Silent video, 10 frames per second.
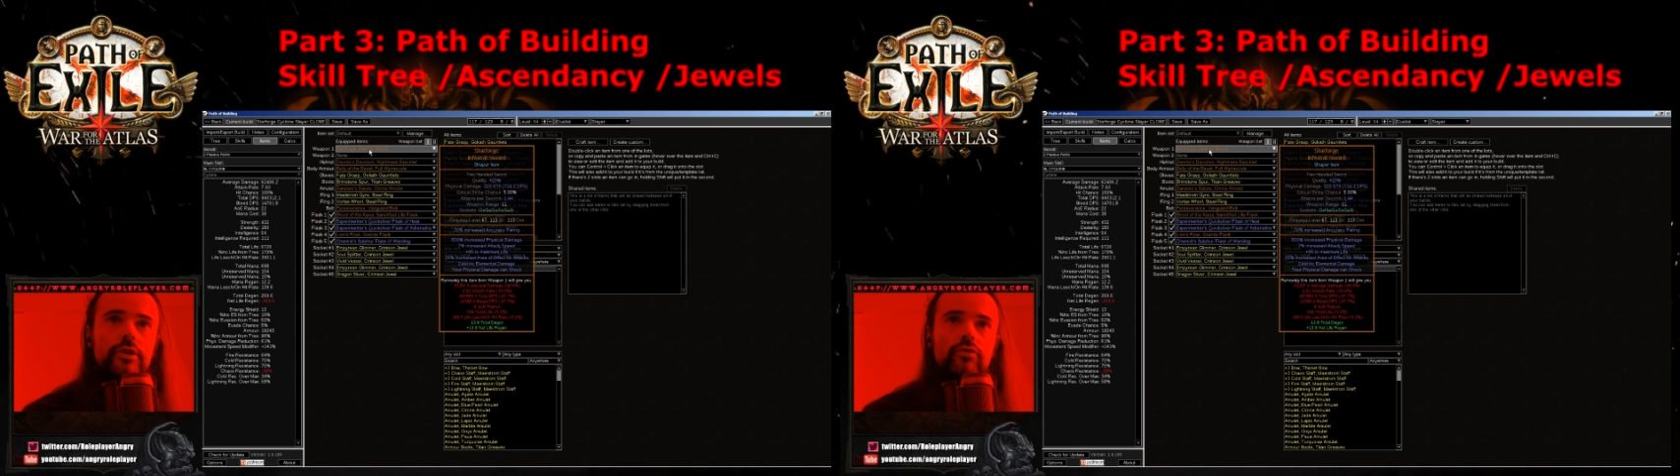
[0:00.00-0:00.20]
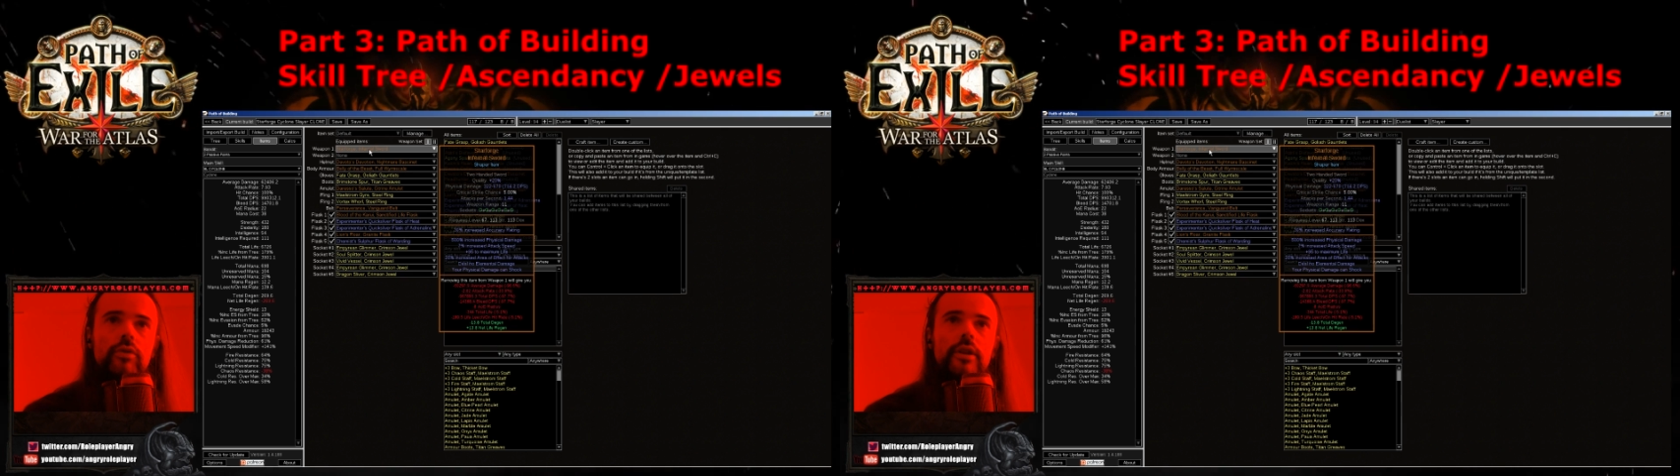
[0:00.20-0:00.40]

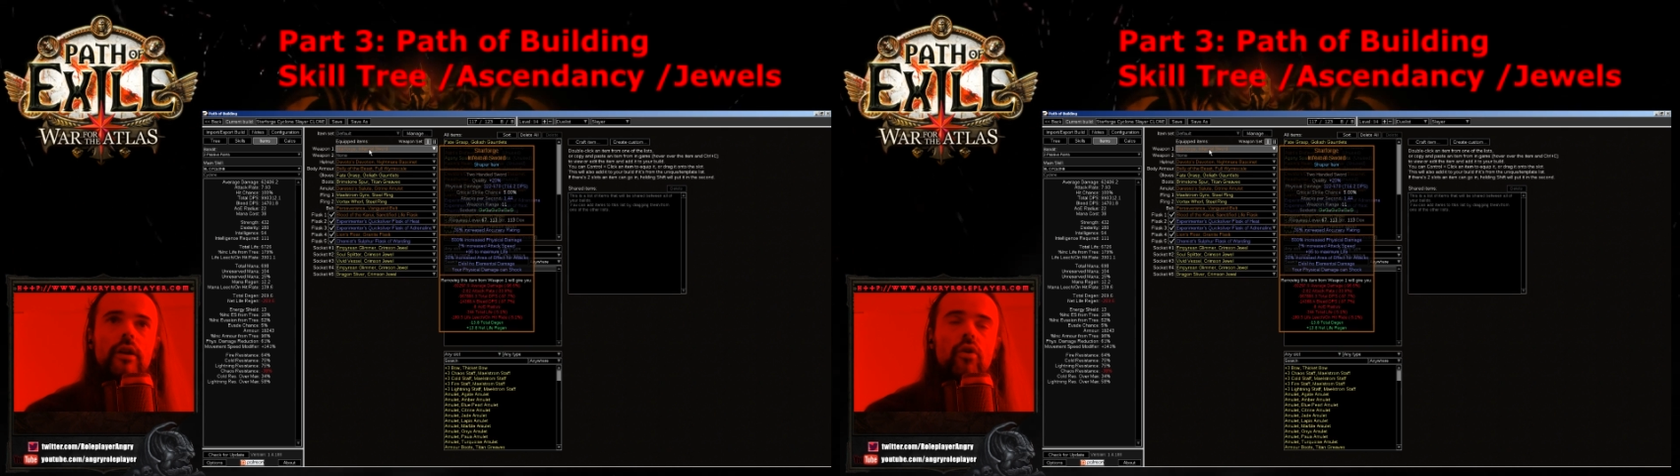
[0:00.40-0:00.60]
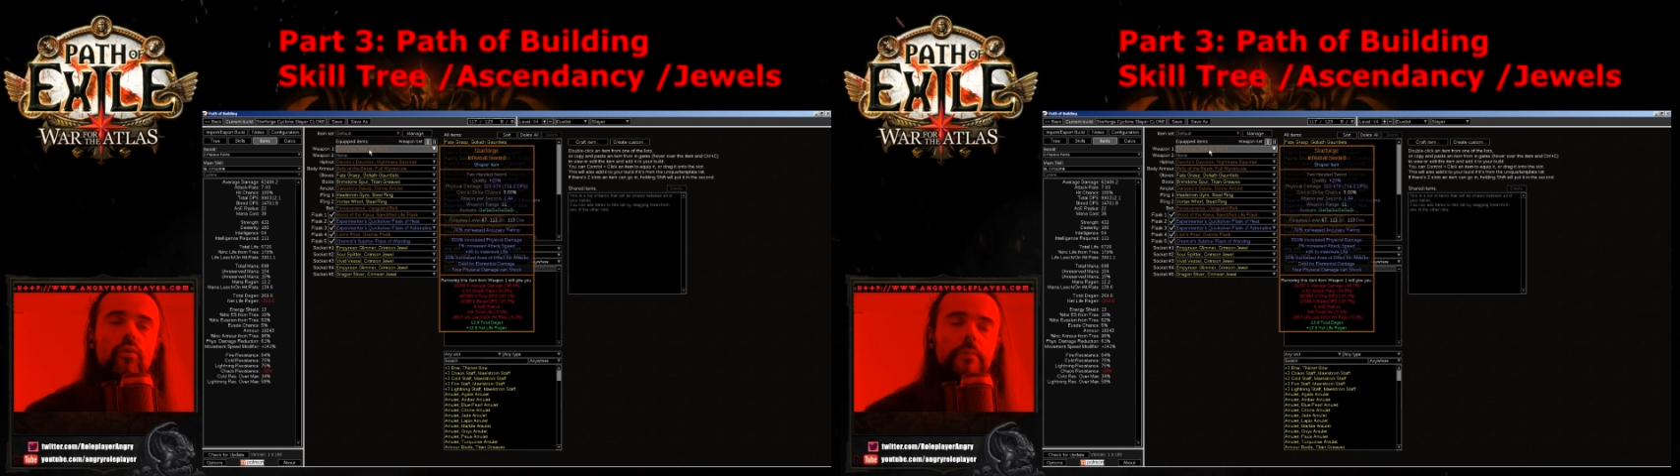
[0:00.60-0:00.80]
is really
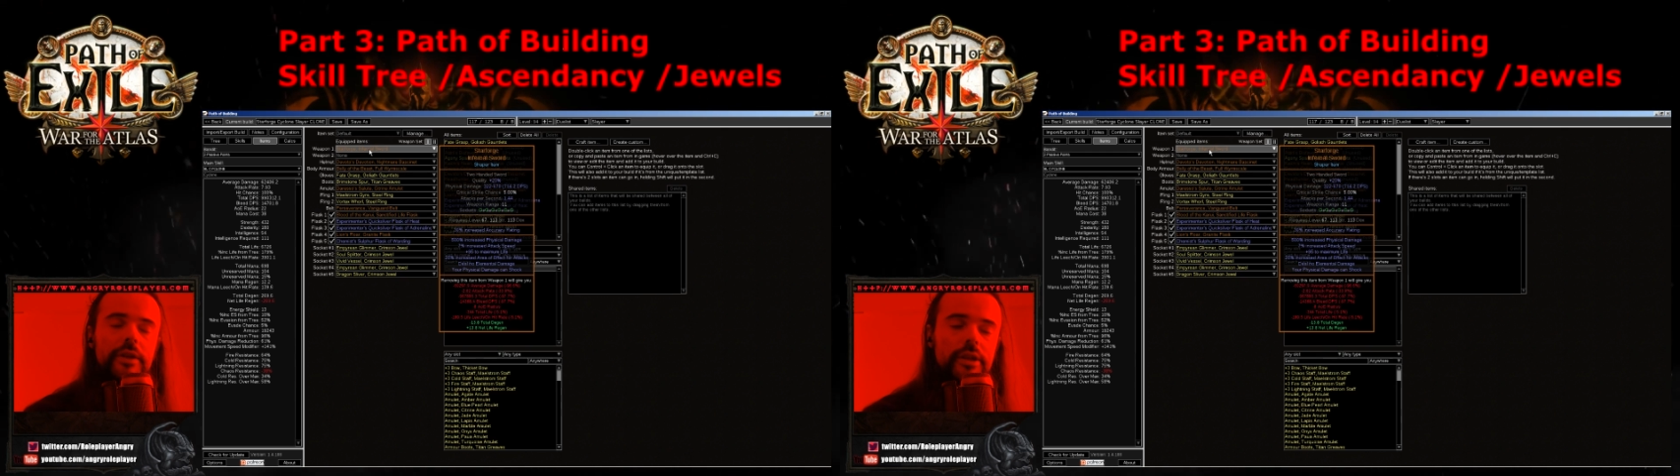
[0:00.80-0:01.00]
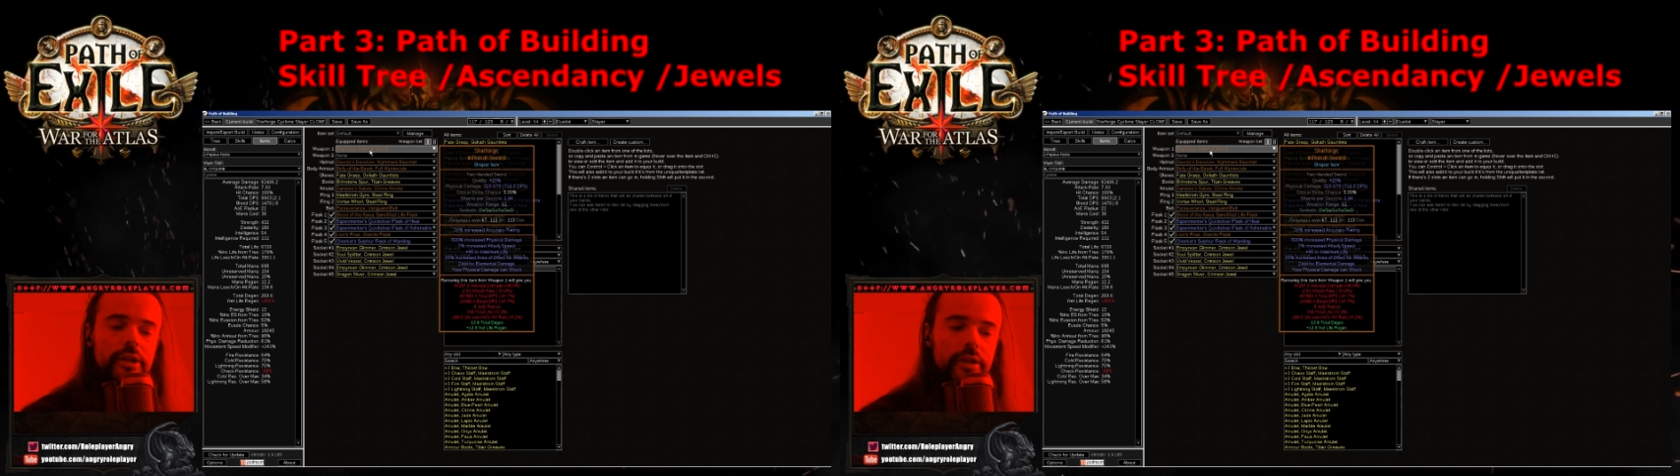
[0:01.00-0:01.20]

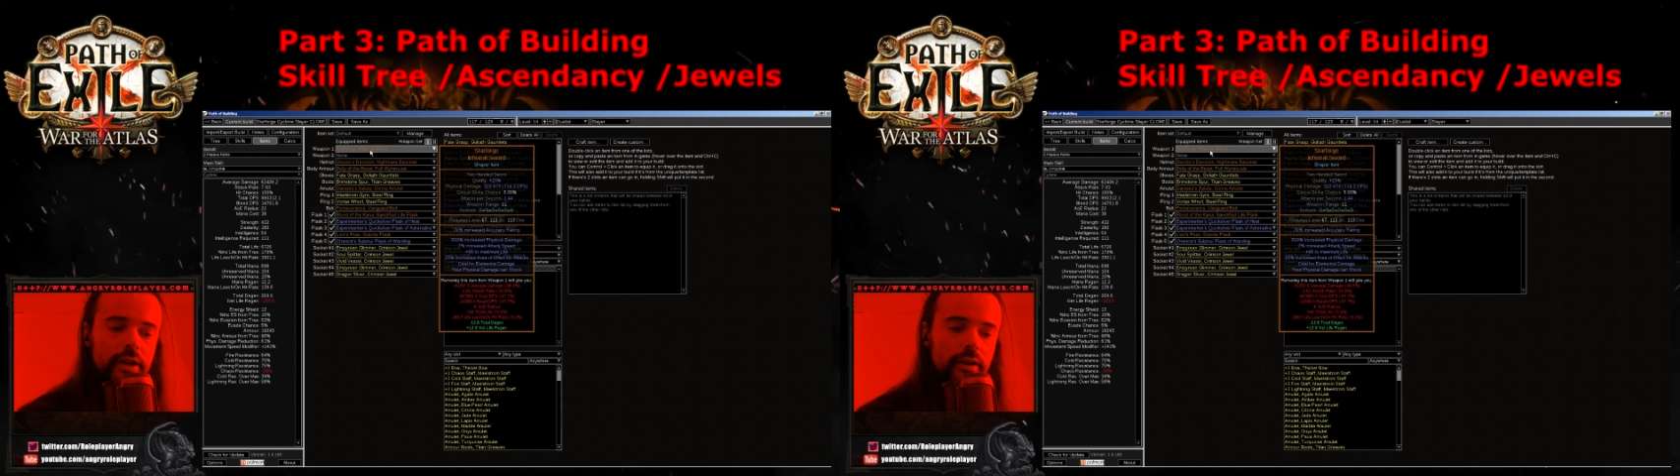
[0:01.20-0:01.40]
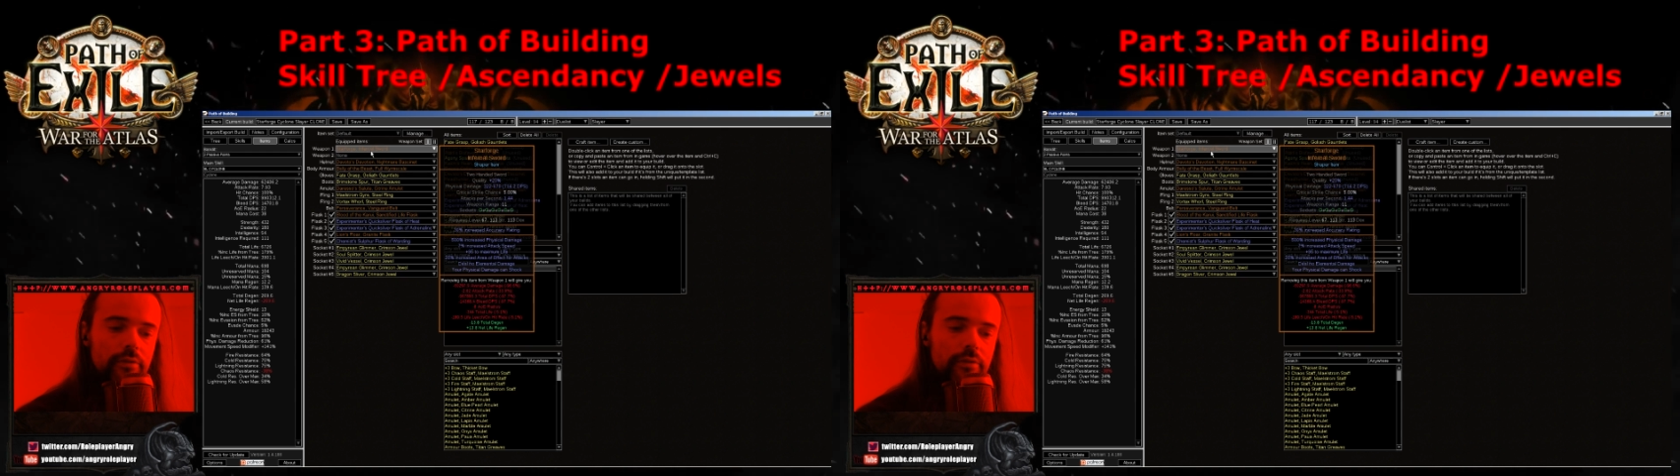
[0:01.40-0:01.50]
OP